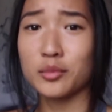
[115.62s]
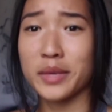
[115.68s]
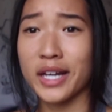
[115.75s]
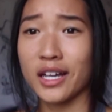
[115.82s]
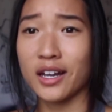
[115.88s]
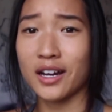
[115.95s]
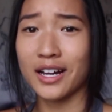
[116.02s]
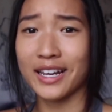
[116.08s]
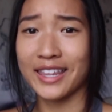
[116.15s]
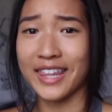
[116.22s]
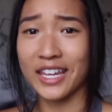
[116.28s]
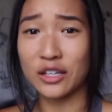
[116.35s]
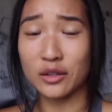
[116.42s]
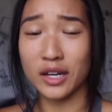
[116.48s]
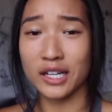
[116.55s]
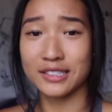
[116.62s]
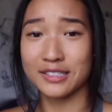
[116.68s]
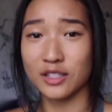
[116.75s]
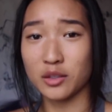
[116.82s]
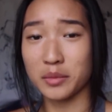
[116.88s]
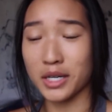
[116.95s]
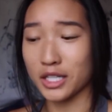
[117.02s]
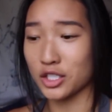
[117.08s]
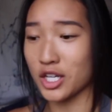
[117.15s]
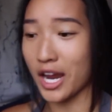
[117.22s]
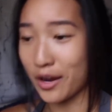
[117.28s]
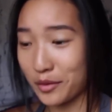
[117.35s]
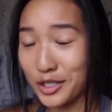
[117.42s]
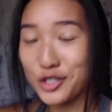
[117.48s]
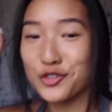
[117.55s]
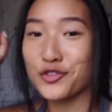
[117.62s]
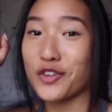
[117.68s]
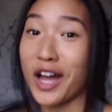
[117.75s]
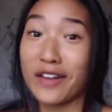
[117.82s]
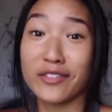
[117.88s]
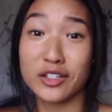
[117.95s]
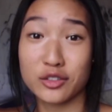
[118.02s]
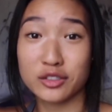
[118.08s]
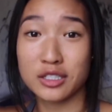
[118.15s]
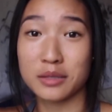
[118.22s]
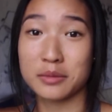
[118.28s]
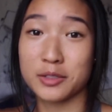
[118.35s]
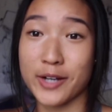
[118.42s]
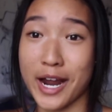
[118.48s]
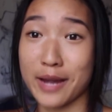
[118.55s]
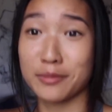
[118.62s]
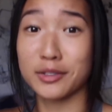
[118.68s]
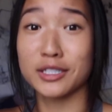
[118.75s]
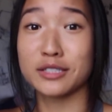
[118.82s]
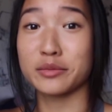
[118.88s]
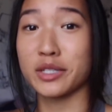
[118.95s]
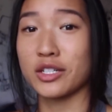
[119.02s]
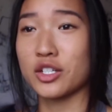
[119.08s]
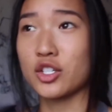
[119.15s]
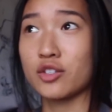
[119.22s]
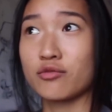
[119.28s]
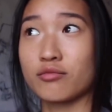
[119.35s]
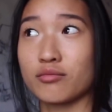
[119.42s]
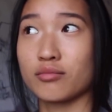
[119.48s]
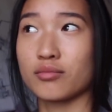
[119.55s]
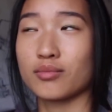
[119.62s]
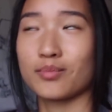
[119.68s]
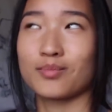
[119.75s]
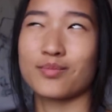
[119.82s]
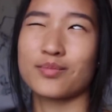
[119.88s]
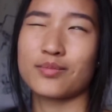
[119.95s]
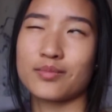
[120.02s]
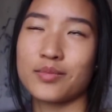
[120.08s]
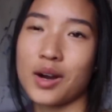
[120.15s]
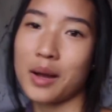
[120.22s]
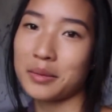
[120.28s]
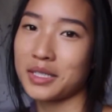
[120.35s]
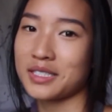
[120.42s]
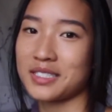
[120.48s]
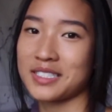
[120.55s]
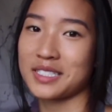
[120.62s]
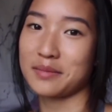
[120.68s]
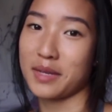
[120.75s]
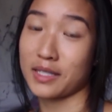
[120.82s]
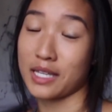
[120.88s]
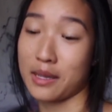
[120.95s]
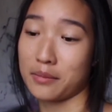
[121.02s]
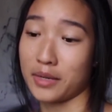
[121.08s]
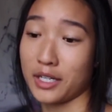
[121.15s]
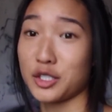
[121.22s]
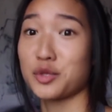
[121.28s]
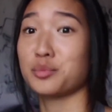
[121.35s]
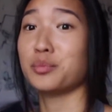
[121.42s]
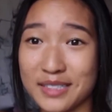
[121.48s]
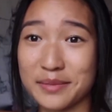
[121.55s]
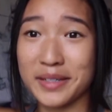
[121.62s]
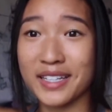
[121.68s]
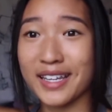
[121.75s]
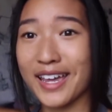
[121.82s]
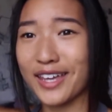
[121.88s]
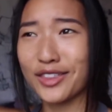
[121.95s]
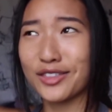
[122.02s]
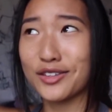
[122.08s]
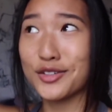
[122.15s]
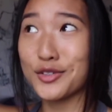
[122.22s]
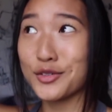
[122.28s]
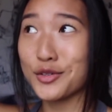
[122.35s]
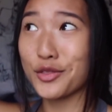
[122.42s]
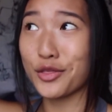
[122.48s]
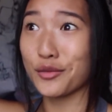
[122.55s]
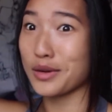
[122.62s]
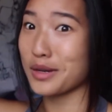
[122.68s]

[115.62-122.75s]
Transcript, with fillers: oh my god thank you guys so much I reached 500 subscribers which probably doesn't seem like that much it's been like two